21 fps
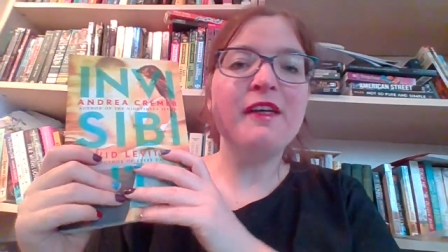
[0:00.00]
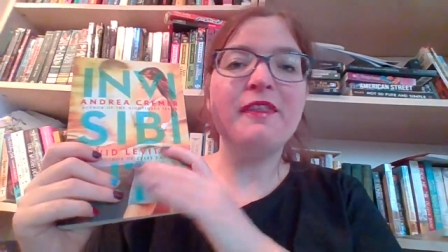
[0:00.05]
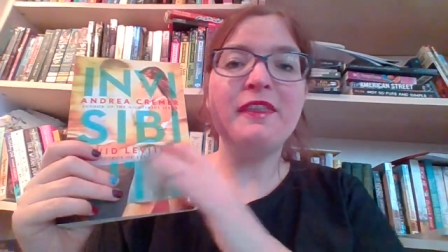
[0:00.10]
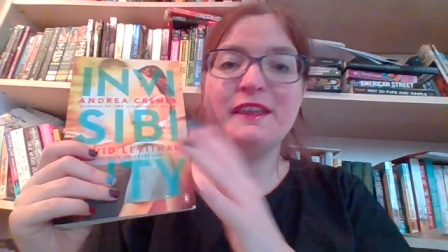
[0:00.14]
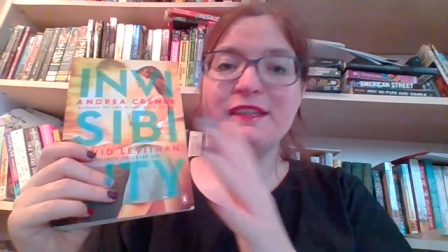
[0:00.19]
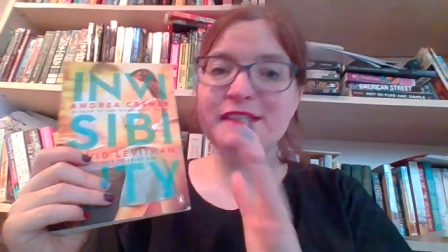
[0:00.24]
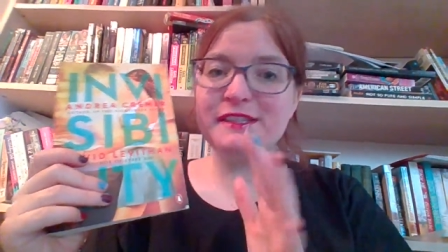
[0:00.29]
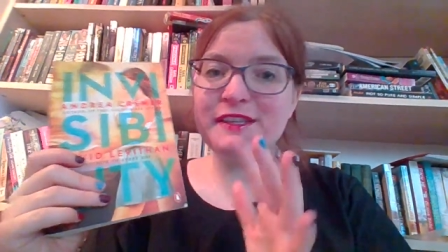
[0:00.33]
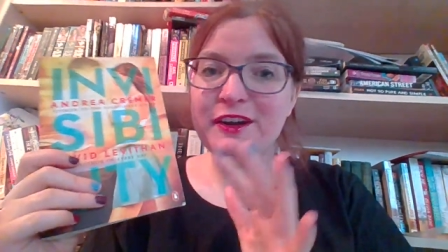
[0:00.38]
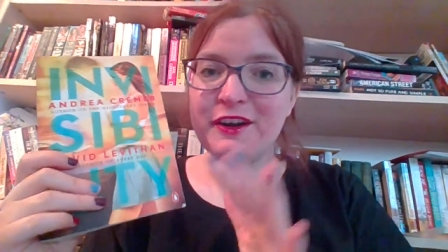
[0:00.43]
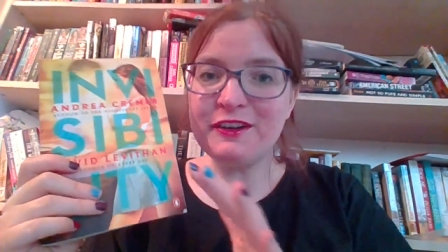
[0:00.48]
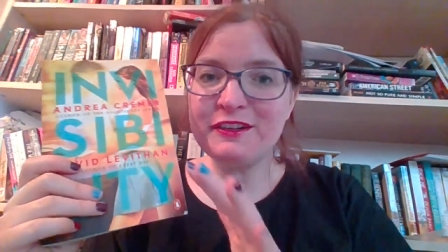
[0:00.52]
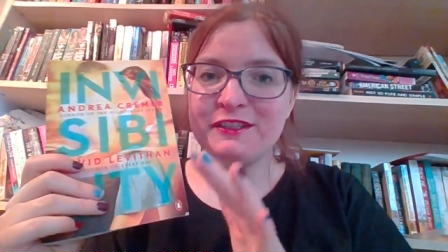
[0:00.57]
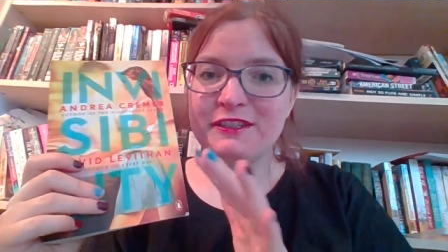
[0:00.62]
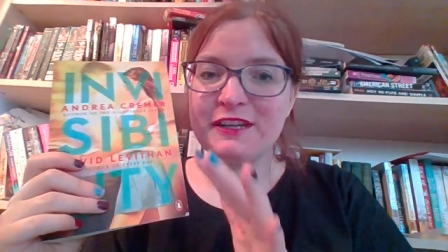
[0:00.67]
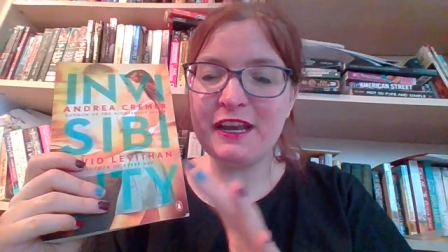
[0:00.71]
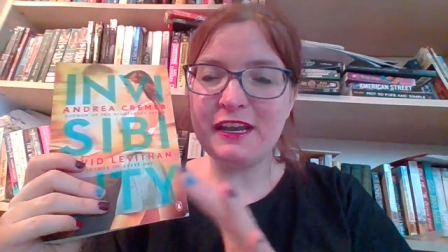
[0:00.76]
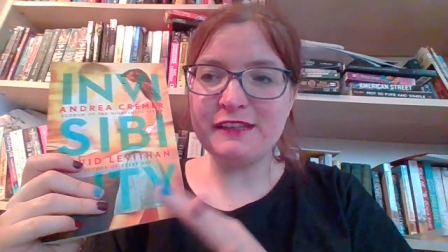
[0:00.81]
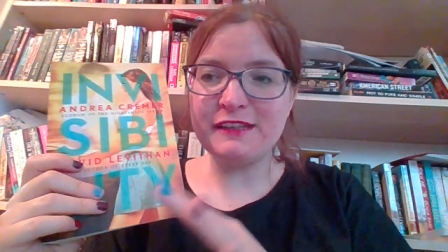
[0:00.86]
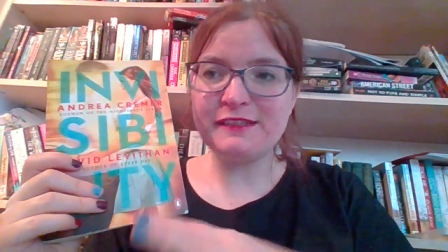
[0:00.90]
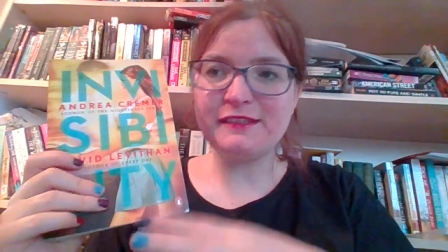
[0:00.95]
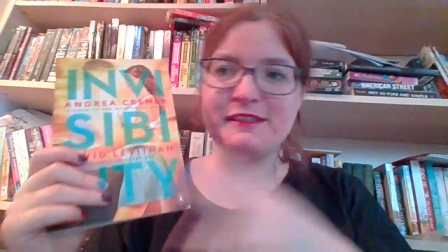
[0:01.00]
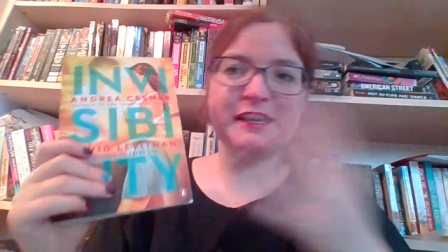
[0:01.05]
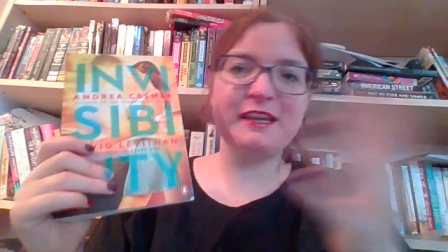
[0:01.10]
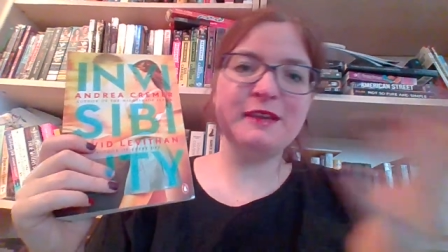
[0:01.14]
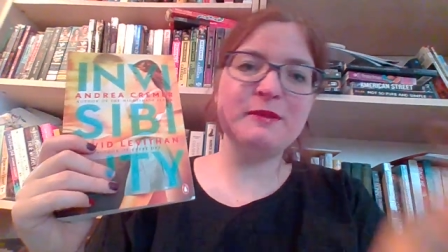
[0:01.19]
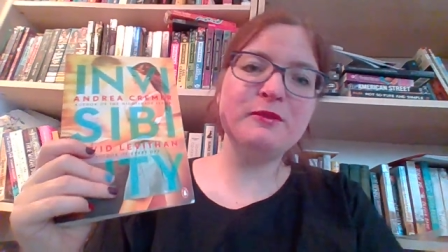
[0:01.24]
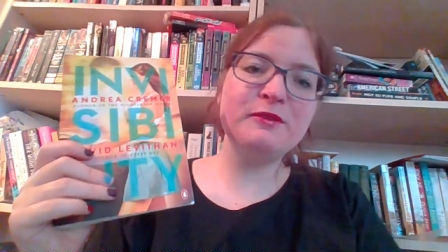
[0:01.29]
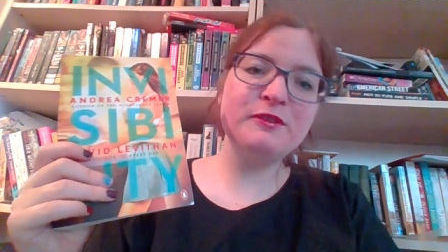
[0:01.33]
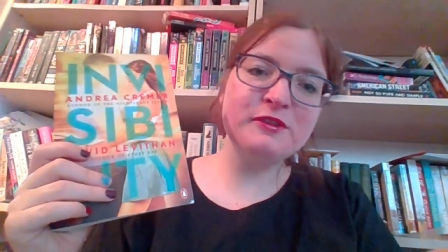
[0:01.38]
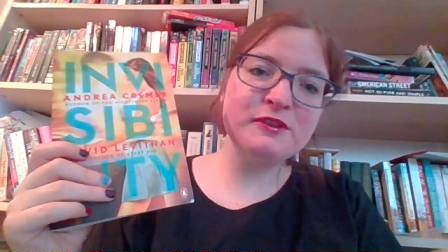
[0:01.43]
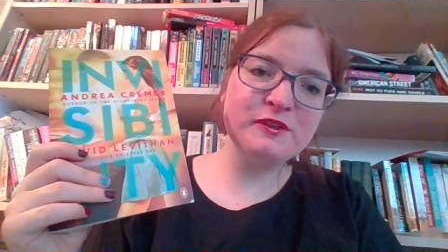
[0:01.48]
They start as
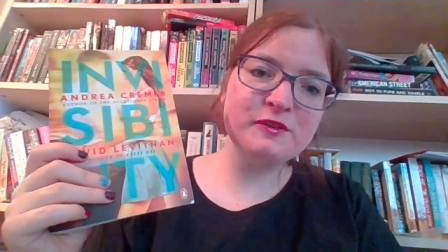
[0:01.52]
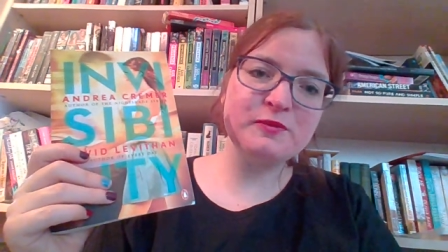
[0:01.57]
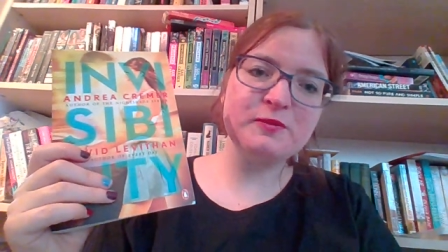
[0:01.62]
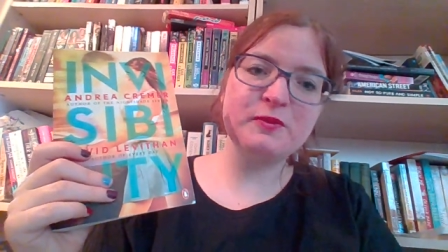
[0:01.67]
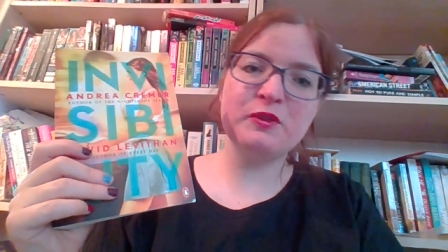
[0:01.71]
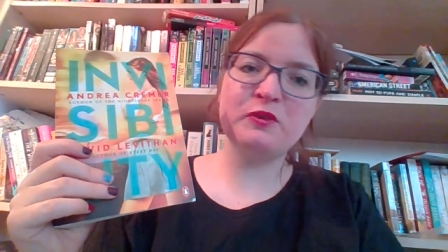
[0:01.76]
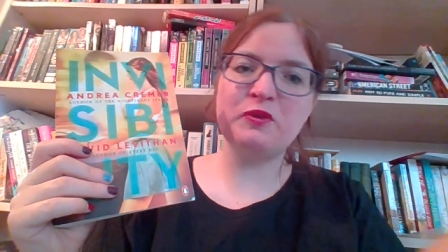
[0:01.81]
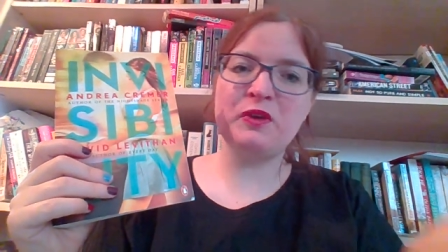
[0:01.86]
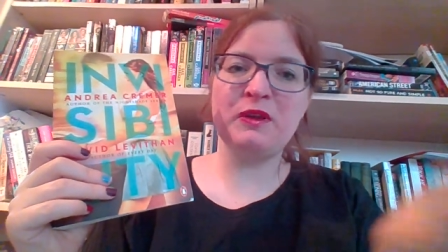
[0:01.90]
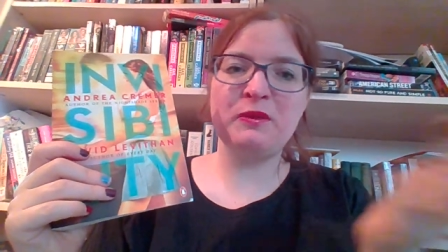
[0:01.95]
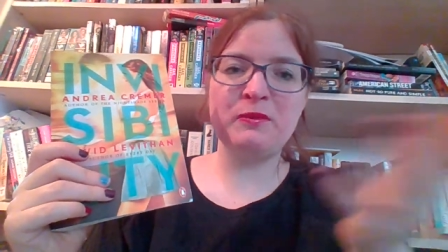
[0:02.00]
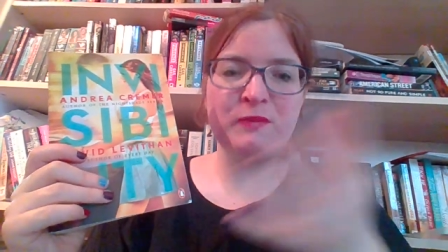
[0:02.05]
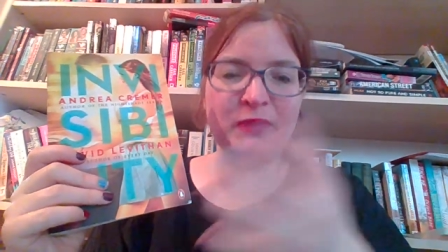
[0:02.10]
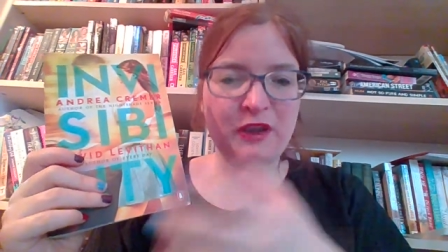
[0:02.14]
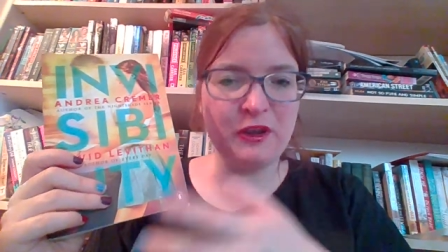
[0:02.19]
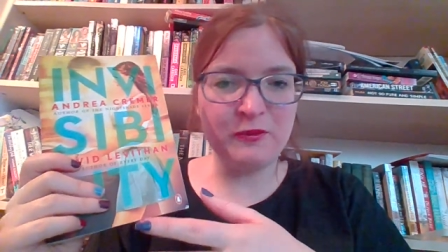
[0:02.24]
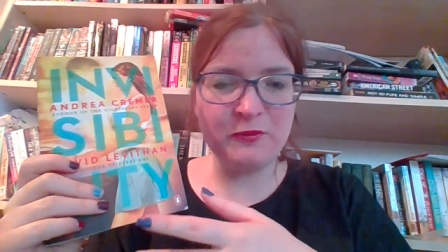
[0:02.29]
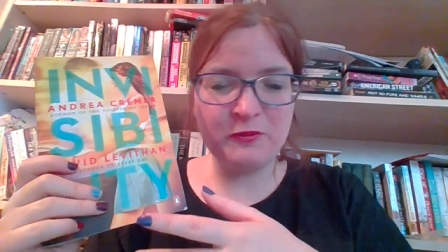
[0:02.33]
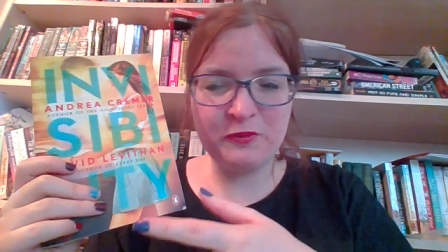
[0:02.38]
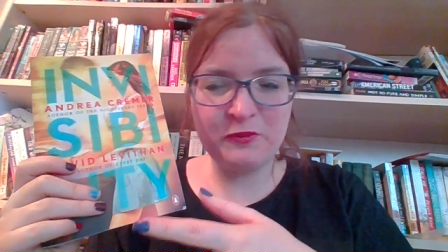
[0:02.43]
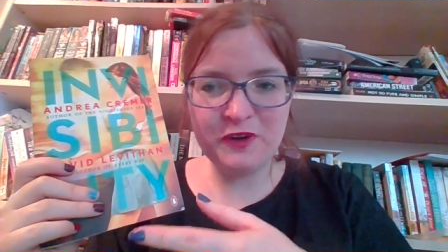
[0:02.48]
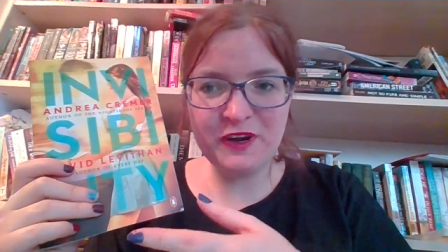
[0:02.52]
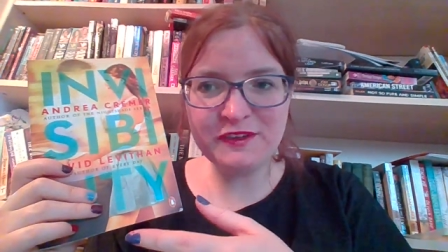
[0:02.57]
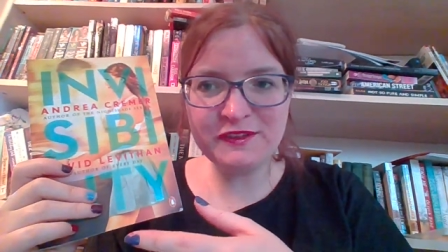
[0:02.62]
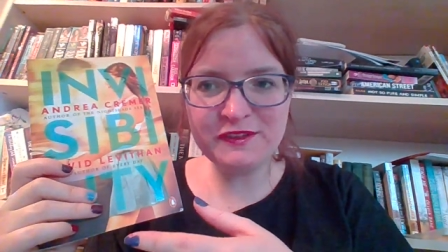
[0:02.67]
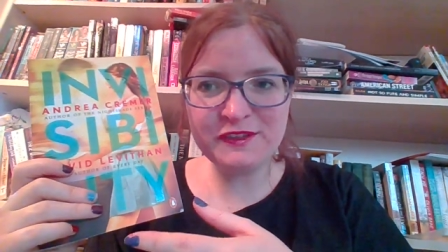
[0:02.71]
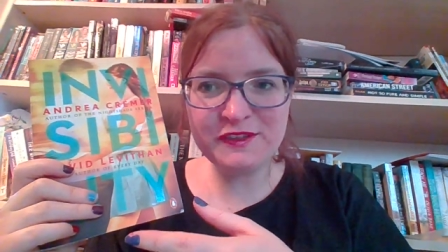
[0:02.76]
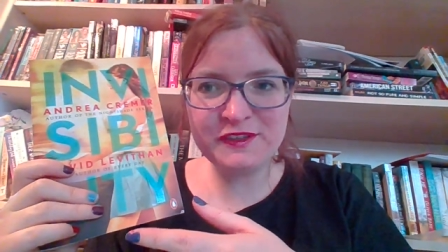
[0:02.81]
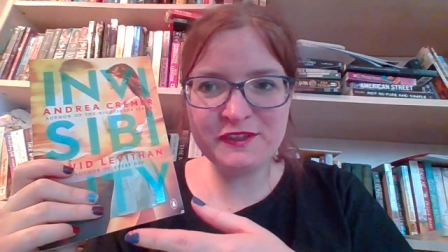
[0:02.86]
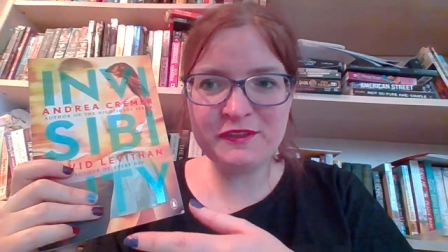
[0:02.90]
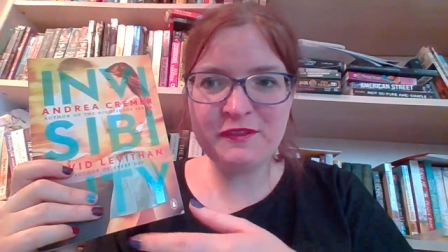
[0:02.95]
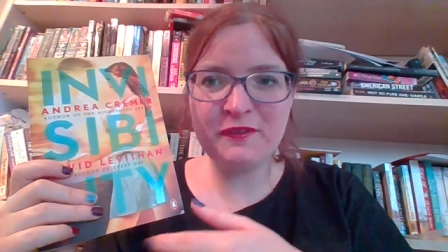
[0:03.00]
neighbors, become
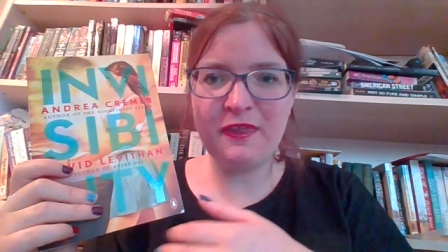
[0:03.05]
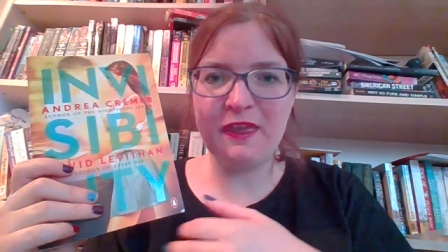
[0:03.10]
friends,